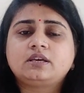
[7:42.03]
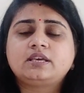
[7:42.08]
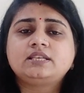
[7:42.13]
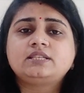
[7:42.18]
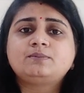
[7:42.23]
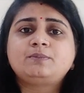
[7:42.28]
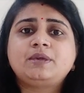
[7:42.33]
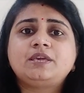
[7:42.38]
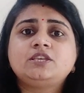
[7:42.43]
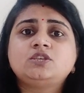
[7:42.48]

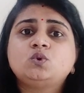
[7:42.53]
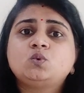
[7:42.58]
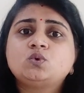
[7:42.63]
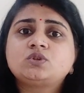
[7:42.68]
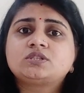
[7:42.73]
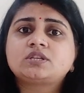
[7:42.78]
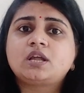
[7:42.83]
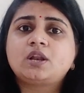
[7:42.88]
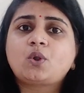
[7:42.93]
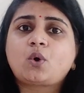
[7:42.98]
is being
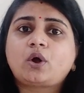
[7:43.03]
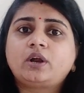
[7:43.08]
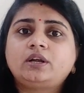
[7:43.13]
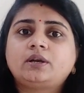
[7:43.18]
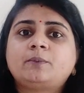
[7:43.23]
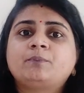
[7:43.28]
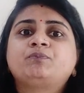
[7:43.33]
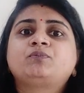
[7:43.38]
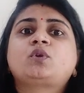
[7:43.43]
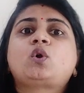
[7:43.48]
used a
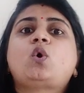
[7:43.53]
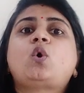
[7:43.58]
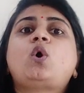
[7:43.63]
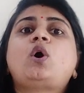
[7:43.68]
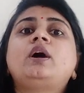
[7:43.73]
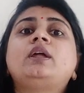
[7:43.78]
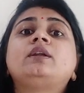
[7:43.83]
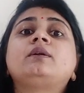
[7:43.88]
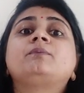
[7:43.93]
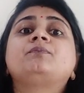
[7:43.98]
lot,
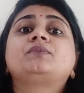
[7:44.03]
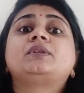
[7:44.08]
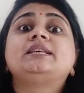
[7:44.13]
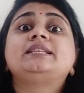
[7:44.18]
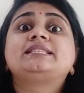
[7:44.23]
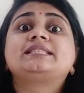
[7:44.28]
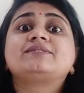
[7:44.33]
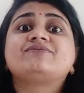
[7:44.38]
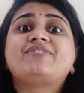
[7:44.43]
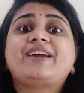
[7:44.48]
or
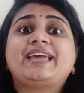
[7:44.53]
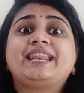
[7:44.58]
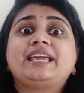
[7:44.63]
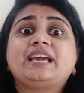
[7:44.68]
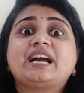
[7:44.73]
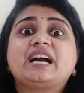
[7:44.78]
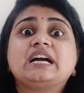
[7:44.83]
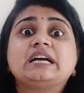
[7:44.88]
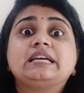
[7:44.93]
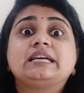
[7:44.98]
is
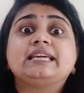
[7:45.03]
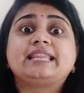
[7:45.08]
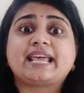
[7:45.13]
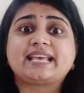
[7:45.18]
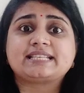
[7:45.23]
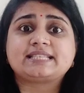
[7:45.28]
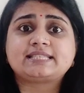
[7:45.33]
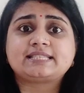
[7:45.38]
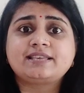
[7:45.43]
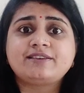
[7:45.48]
very
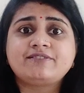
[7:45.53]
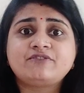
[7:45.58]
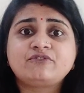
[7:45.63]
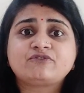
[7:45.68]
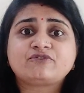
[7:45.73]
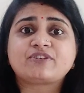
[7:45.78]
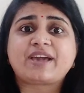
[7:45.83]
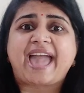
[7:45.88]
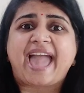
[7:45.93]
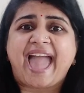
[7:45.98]

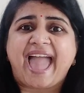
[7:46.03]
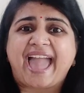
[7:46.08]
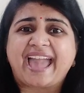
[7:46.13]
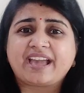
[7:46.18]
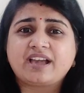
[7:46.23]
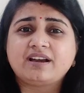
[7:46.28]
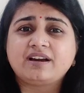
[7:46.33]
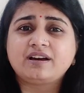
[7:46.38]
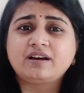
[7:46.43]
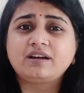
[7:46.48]
aggressive,
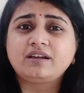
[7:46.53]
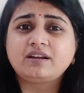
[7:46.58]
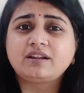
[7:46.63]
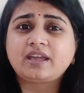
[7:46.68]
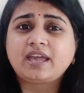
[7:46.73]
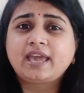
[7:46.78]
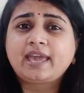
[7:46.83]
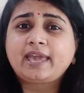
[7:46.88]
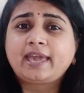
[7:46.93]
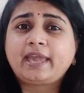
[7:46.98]
anger,